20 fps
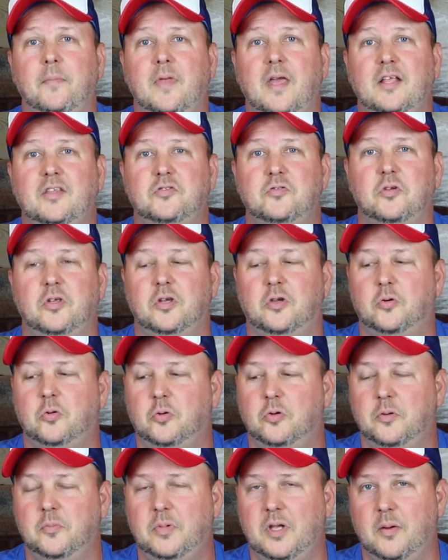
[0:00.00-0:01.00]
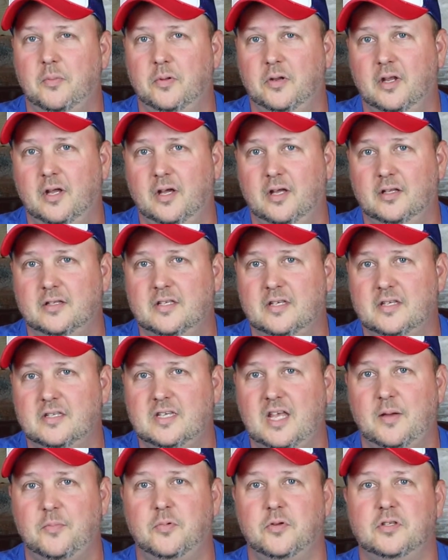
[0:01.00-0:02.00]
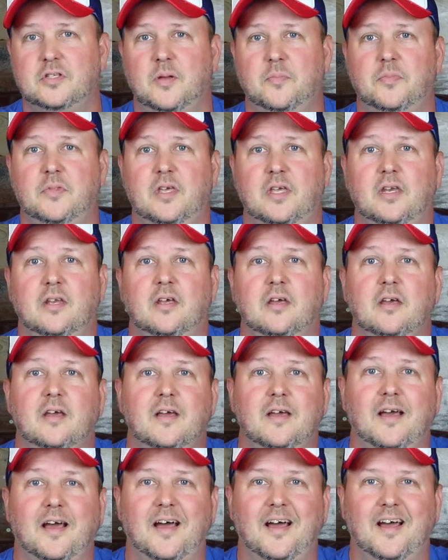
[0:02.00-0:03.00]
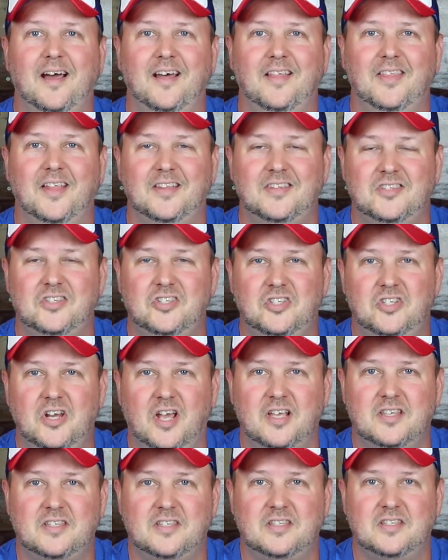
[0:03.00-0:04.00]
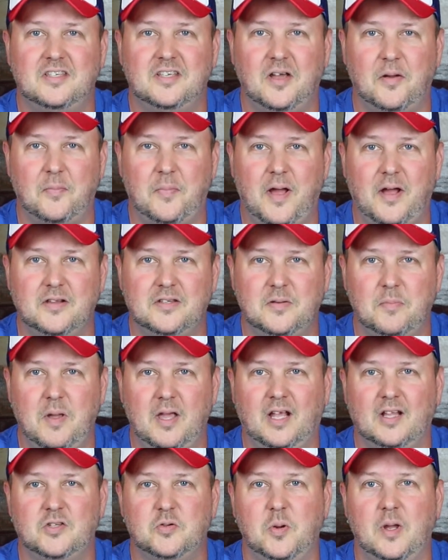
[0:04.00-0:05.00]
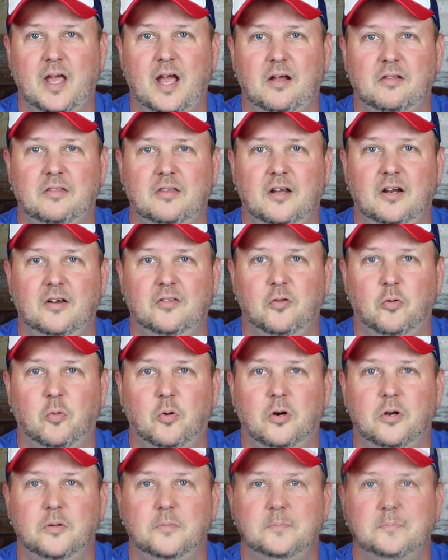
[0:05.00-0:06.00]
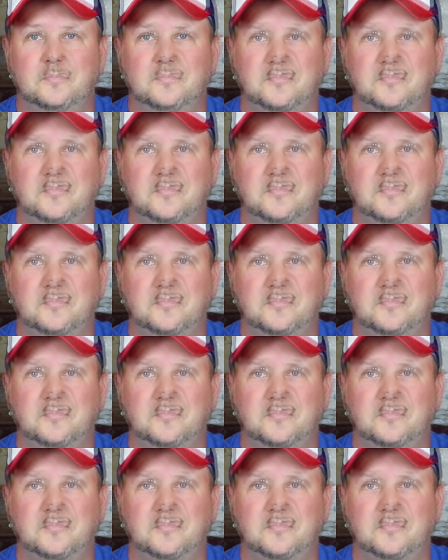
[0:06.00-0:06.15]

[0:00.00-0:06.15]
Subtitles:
it's really cool to be able to sample something that's just about to make its way out there in the world.